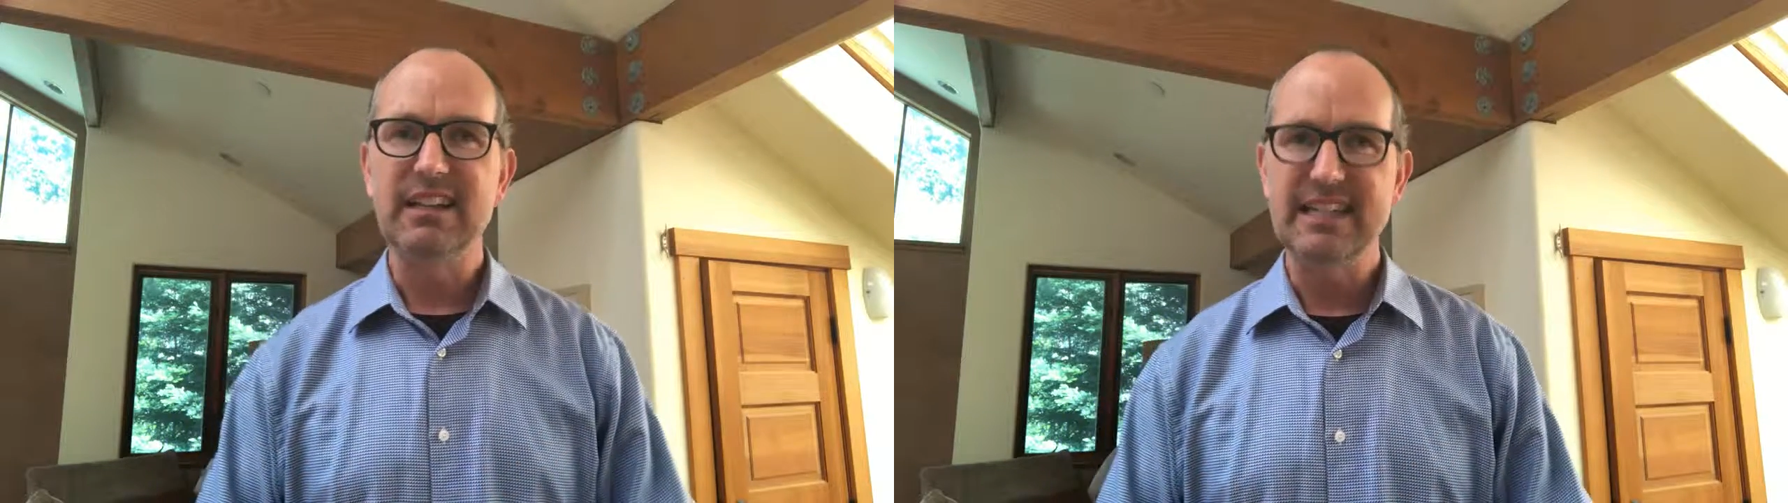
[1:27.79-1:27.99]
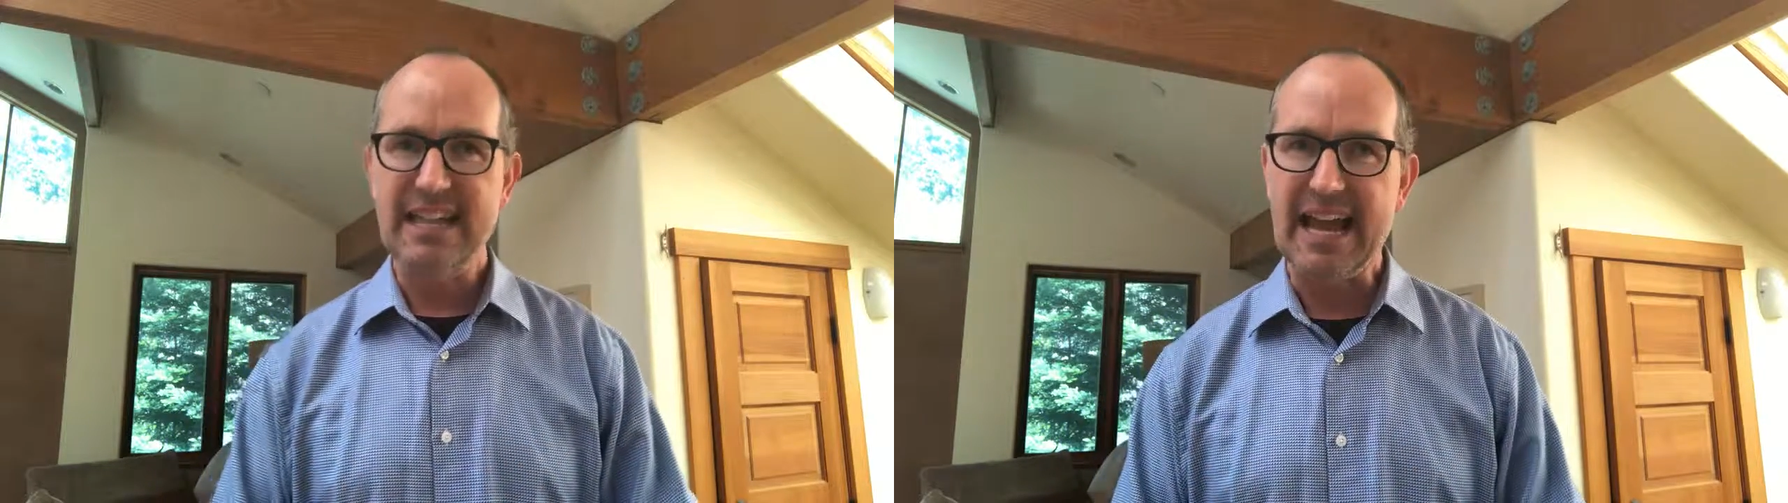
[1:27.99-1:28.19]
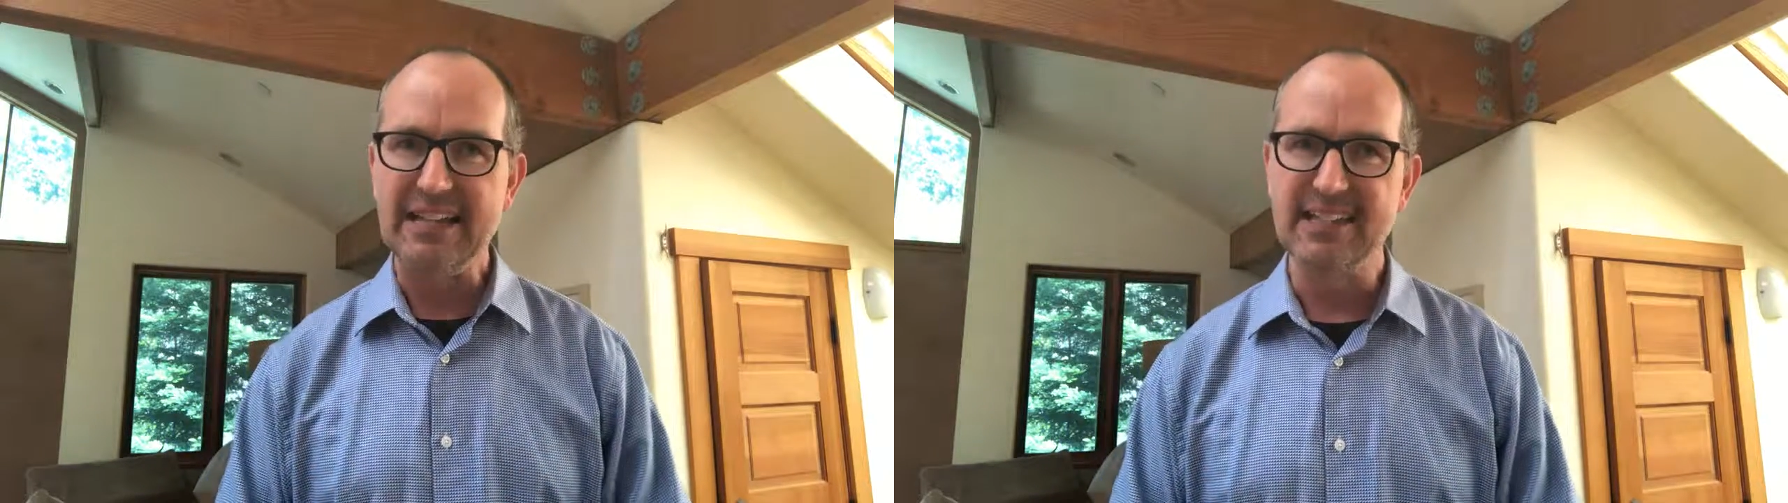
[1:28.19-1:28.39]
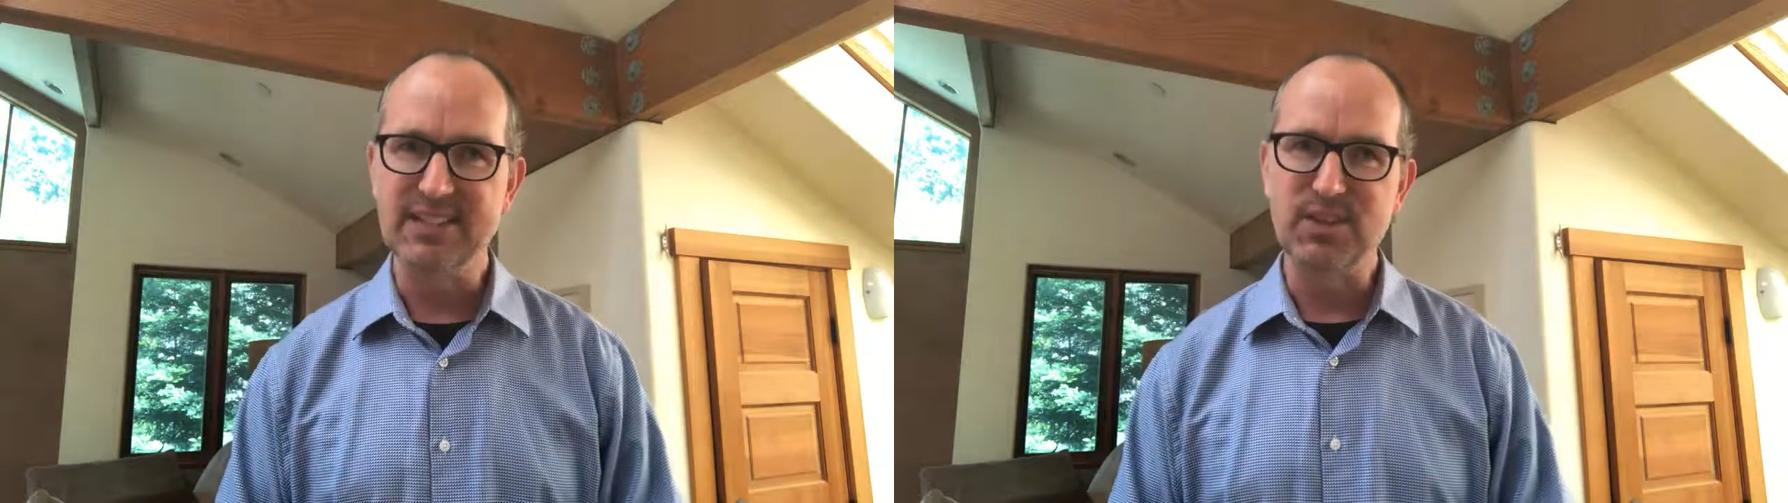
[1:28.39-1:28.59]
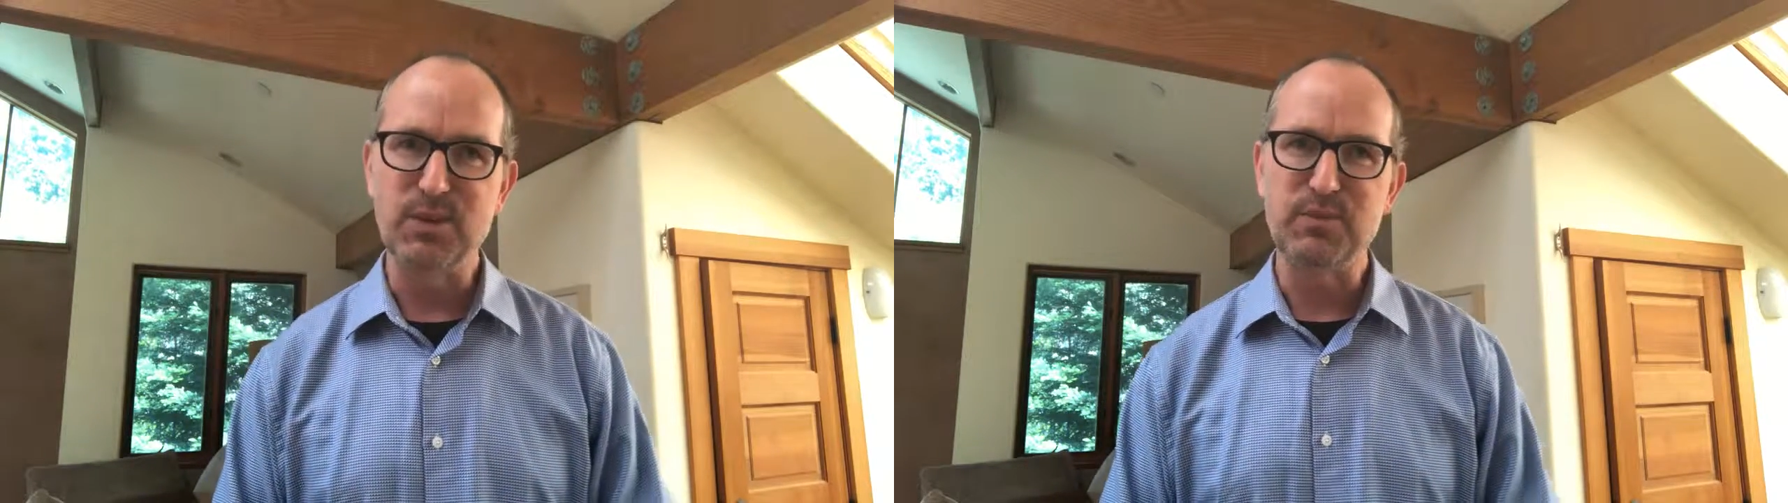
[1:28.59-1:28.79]
connect
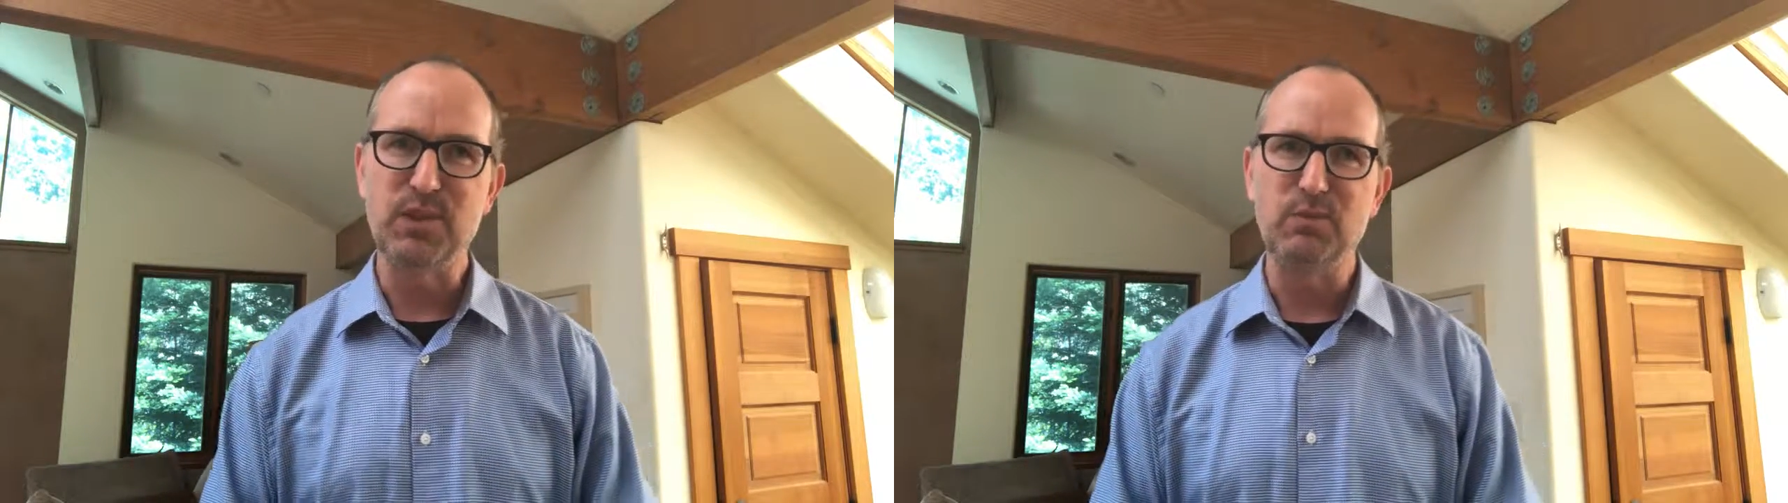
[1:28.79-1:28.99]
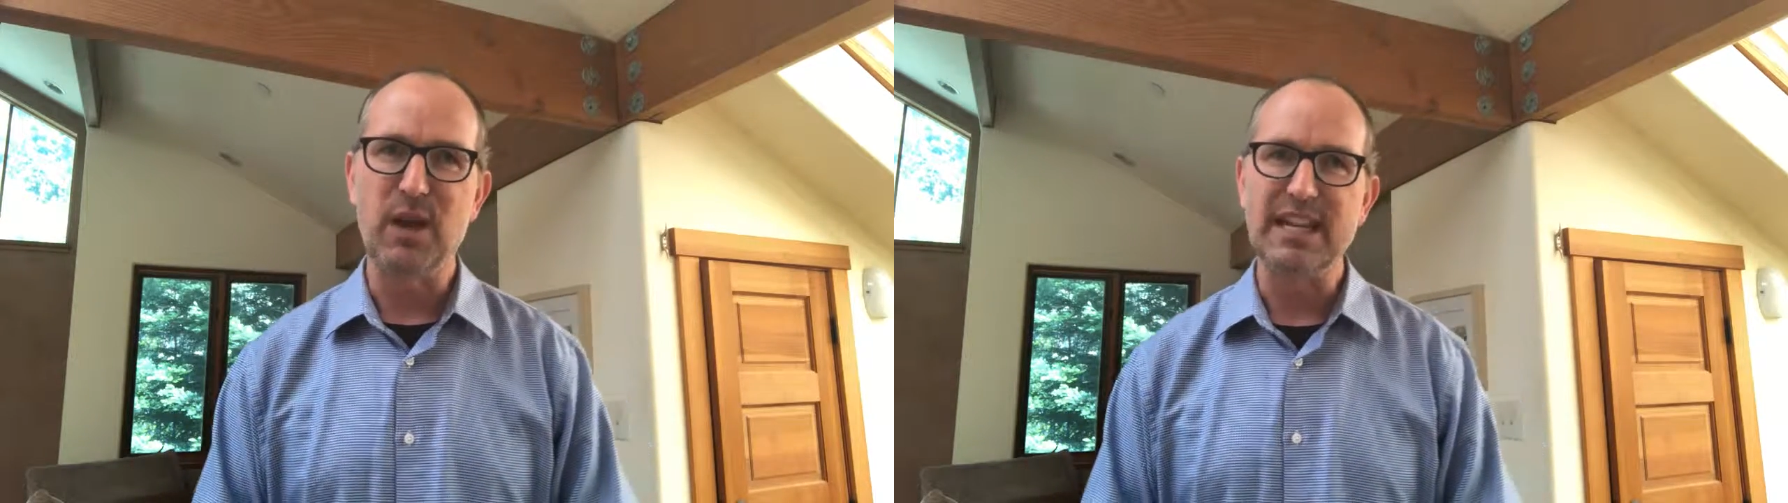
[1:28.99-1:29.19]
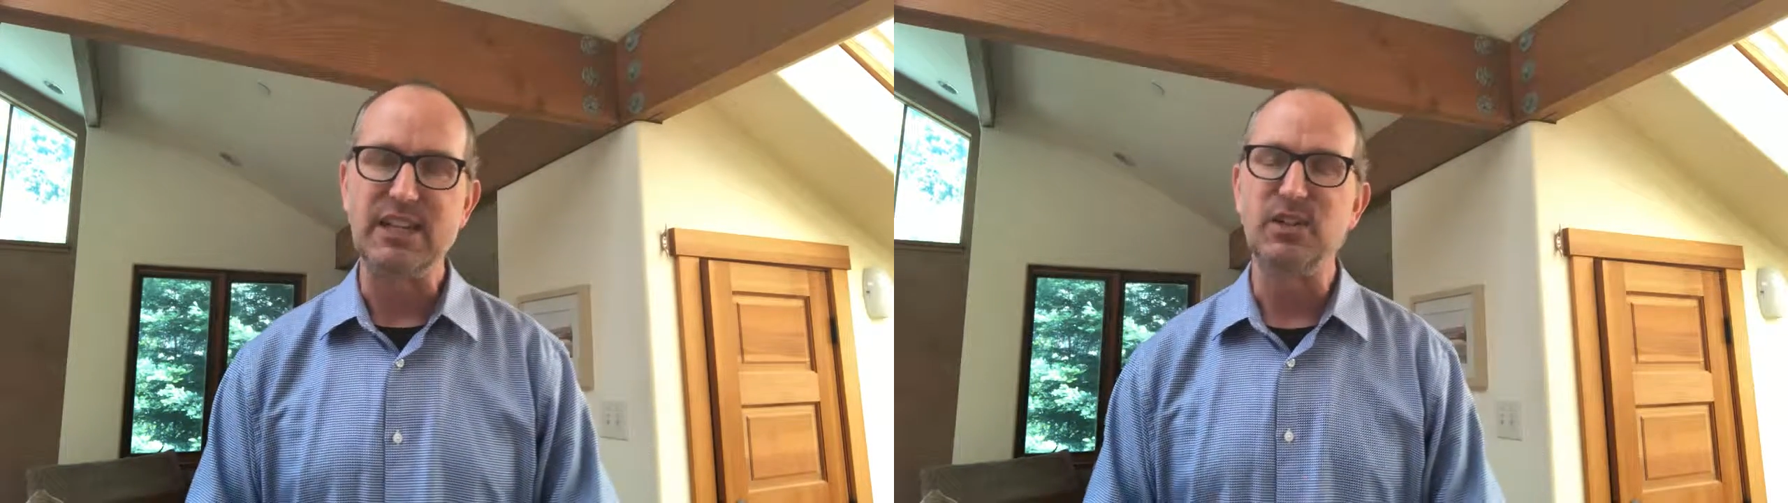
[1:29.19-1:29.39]
in terms of the writing.